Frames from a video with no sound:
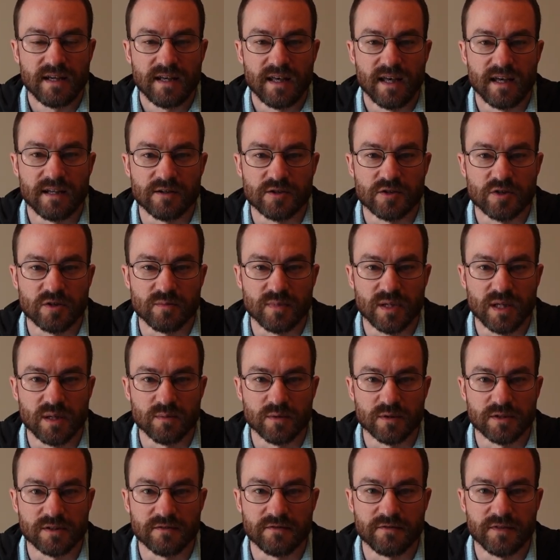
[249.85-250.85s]
and it should be
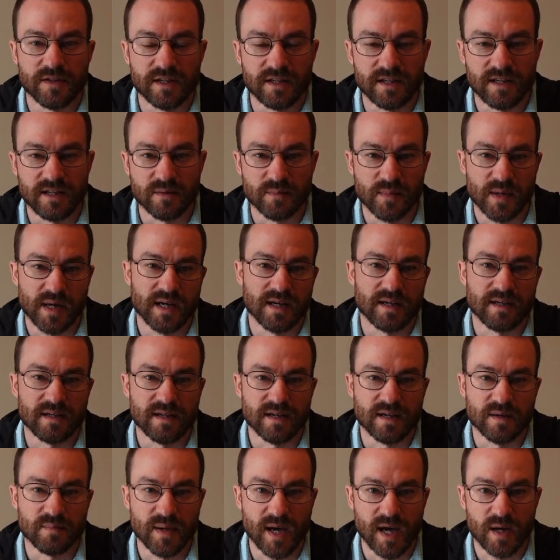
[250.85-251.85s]
able to fit in my
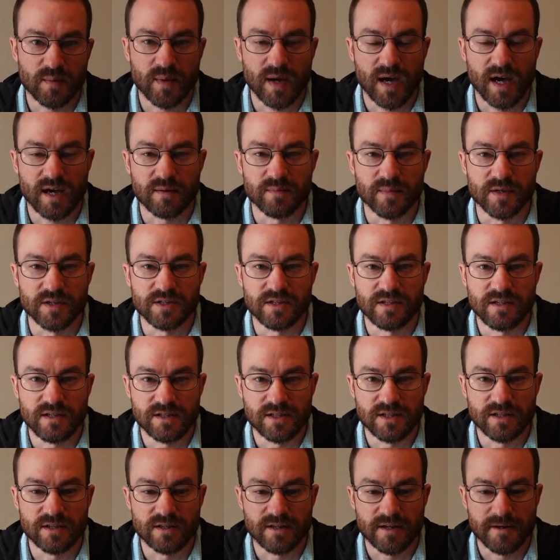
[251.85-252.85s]
backpack much
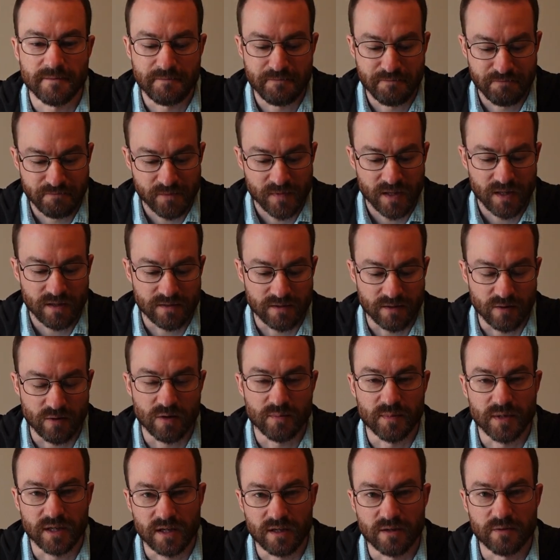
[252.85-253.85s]
easier. So I'm
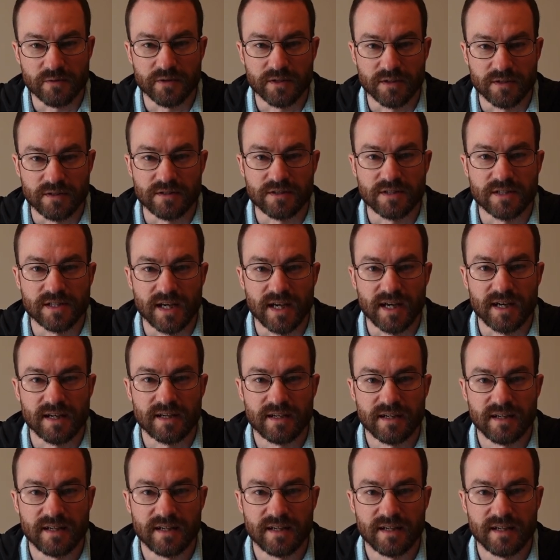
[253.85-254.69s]
going to go with the Ursack